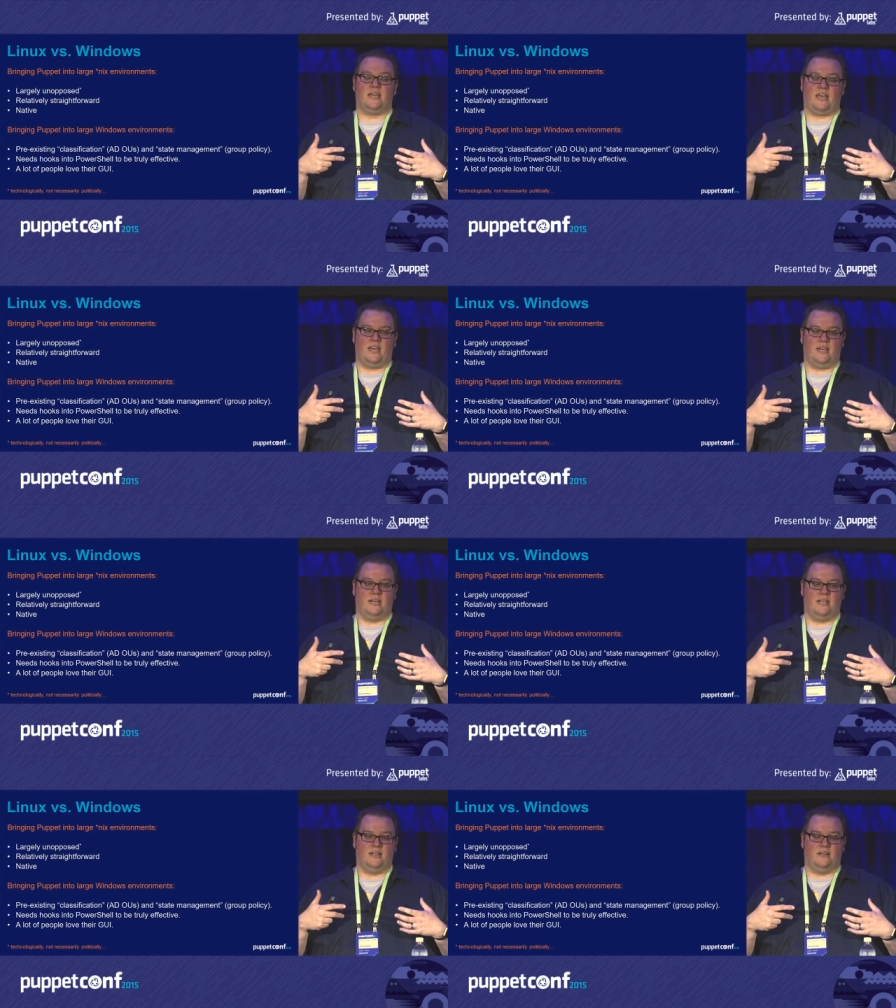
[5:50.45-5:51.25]

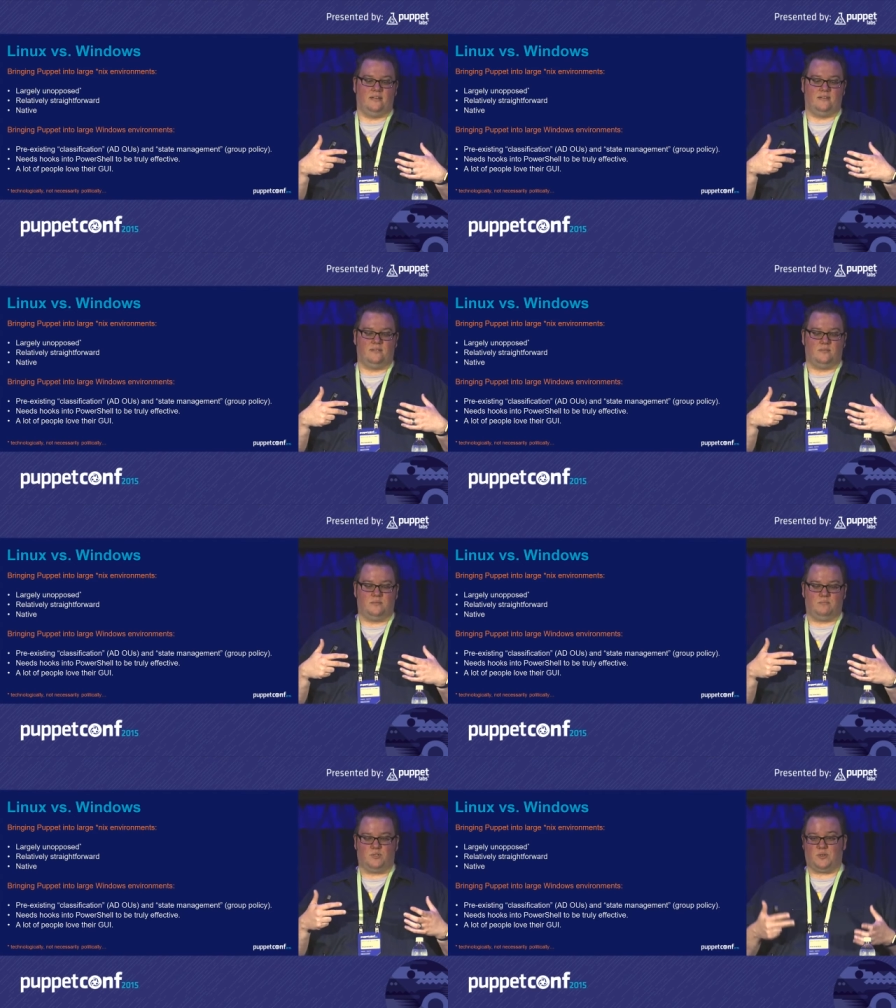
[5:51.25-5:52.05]
in
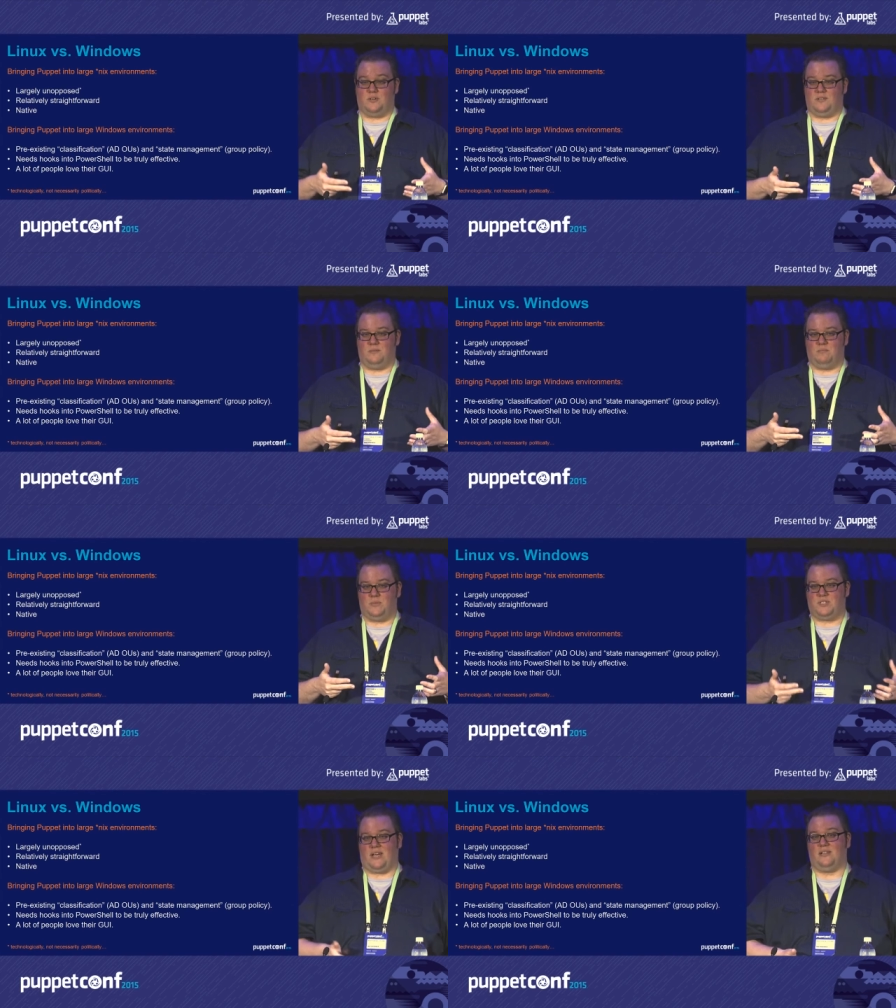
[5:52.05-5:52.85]
certain
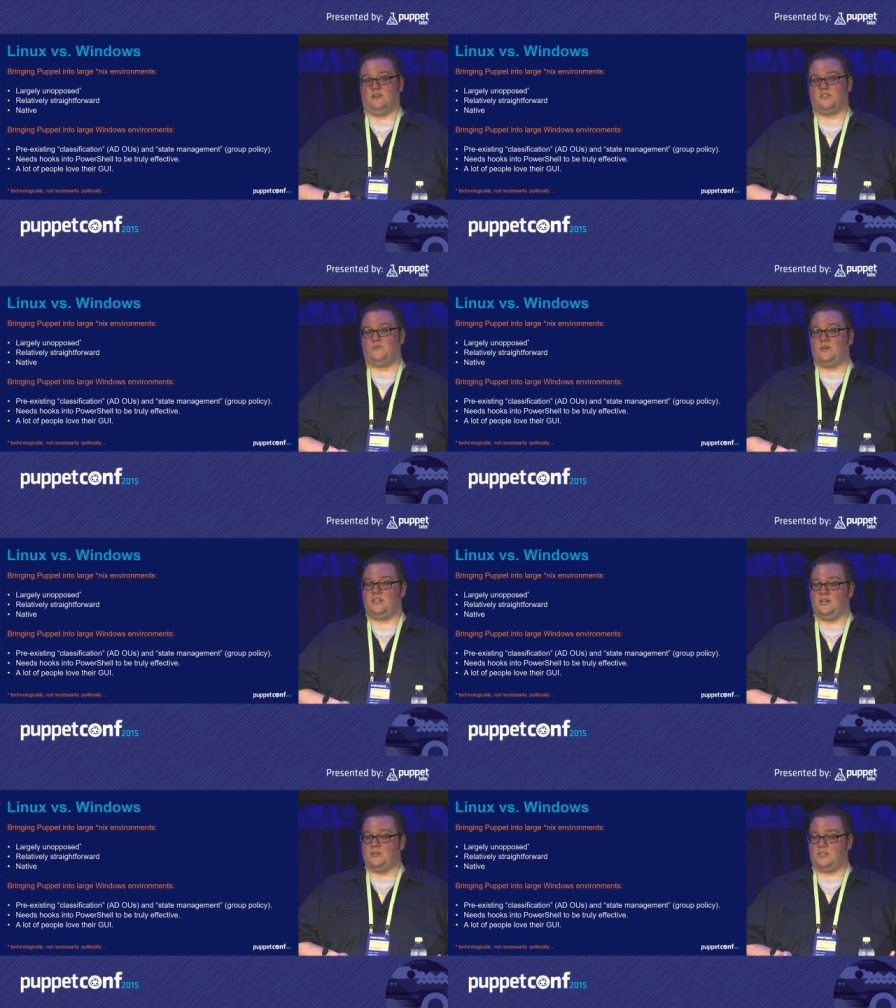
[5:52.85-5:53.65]
silos of
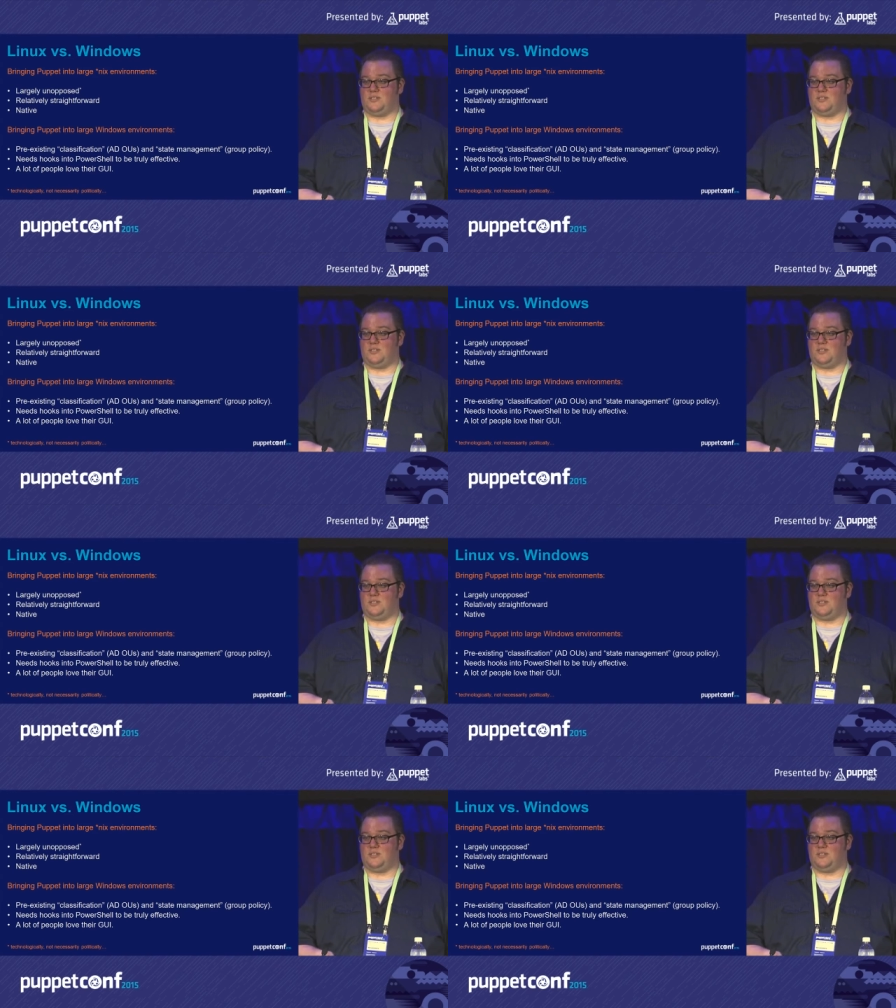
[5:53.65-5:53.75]
Windows.